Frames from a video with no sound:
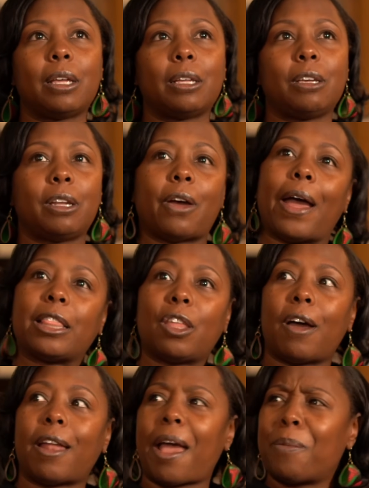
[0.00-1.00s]
you know, I
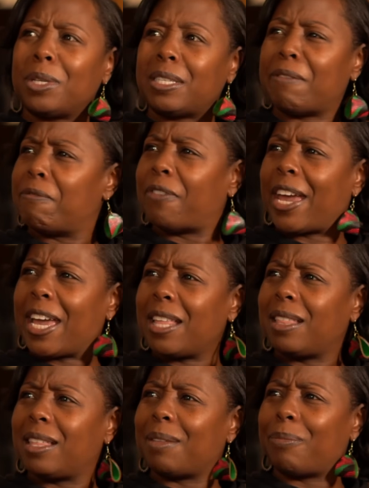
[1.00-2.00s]
thought I was in faith,
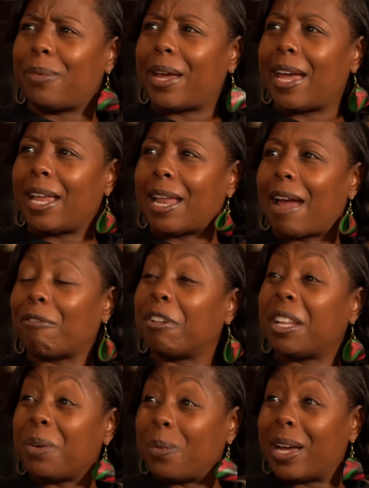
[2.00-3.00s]
but I
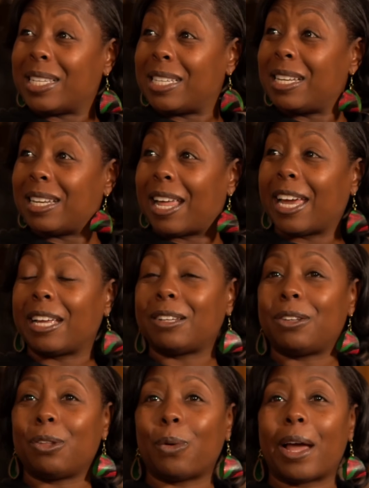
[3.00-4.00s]
really wasn't, like
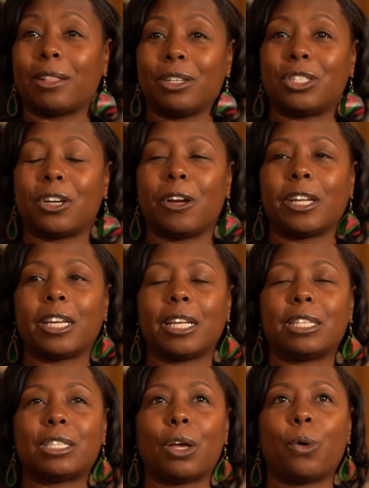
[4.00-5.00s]
mm. throughout the journey. And
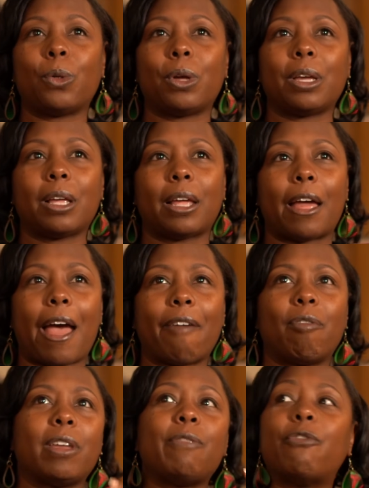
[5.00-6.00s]
so I've
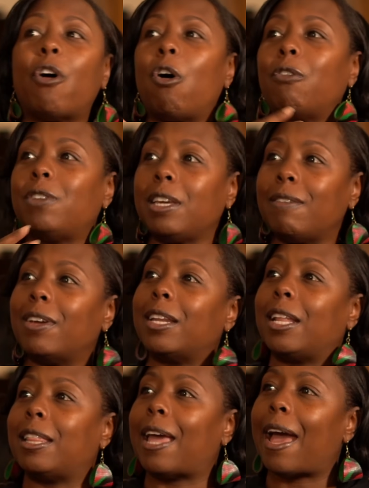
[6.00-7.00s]
evolved even
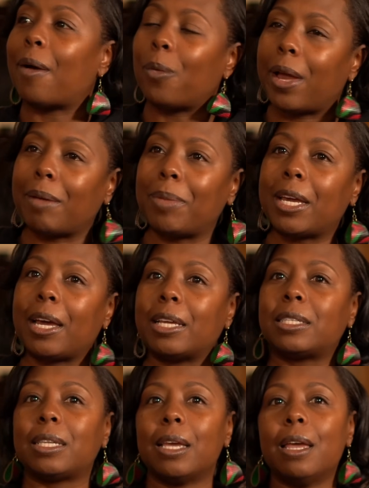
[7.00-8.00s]
in that way
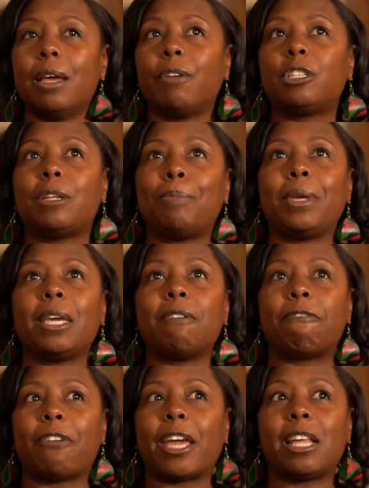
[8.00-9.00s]
because to me,
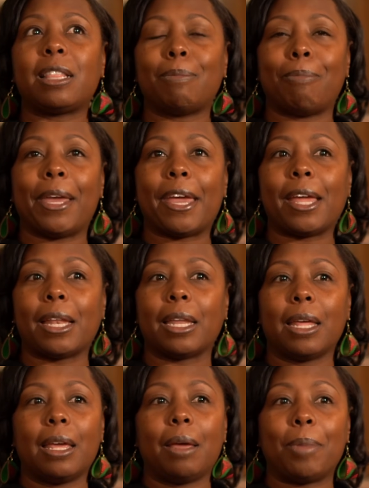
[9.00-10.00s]
faith meant,
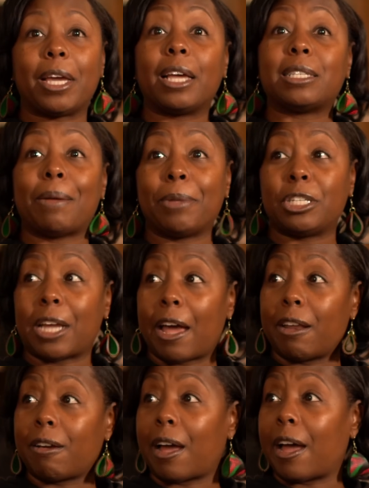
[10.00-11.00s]
because I'm a
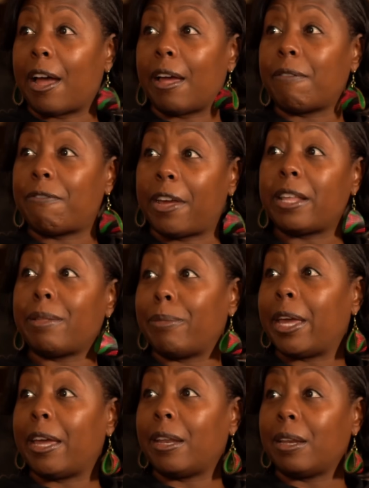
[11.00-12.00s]
child of God, faith
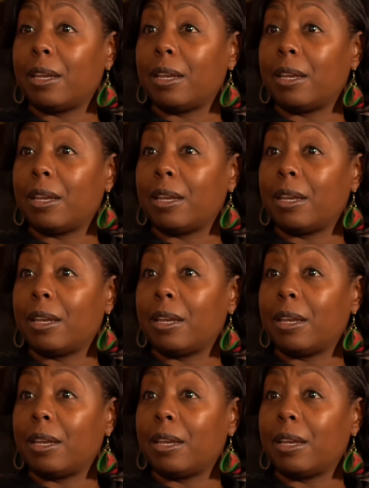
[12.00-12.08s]
meant